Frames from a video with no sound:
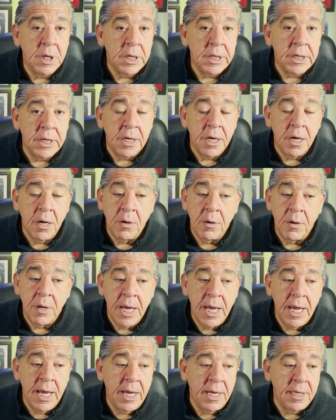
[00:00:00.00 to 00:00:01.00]
you know,
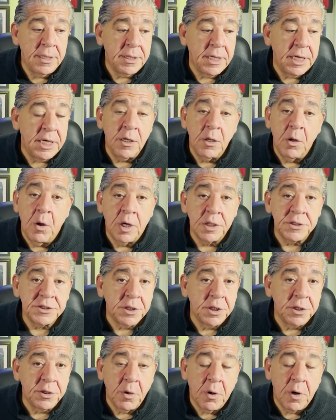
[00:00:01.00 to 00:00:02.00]
and he
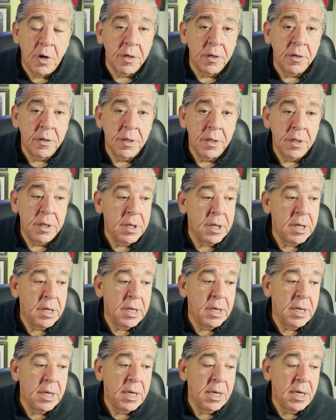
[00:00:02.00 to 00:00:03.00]
lost a daughter.
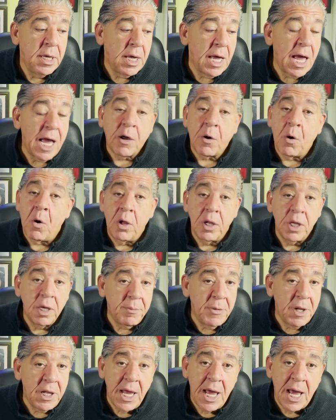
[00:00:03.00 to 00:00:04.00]
I call
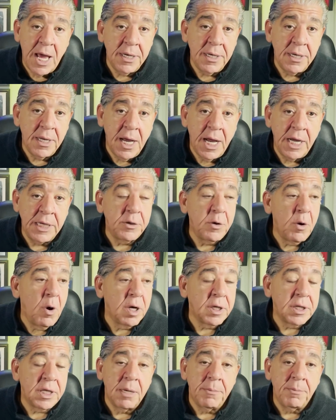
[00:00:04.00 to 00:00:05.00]
him a lot. I
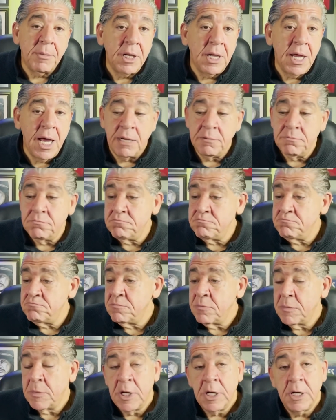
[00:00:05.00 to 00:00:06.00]
talk to him a lot.
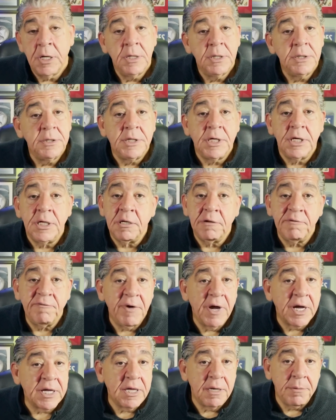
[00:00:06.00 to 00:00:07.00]
Didn't
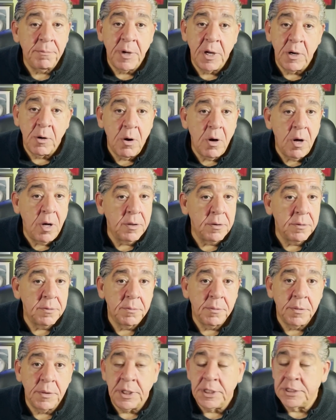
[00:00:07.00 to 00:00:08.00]
affect him at all.
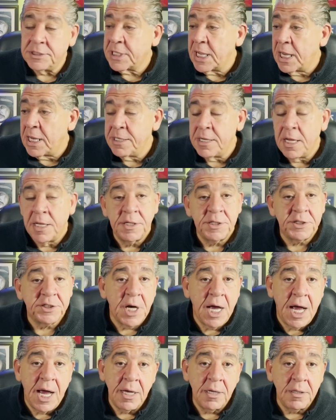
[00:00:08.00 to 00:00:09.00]
He's got another
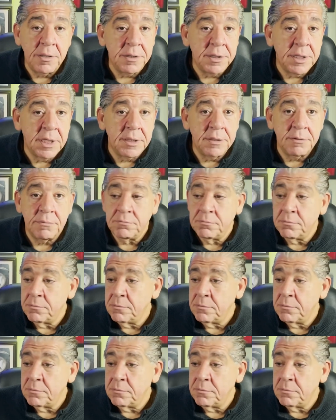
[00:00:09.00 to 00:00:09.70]
child and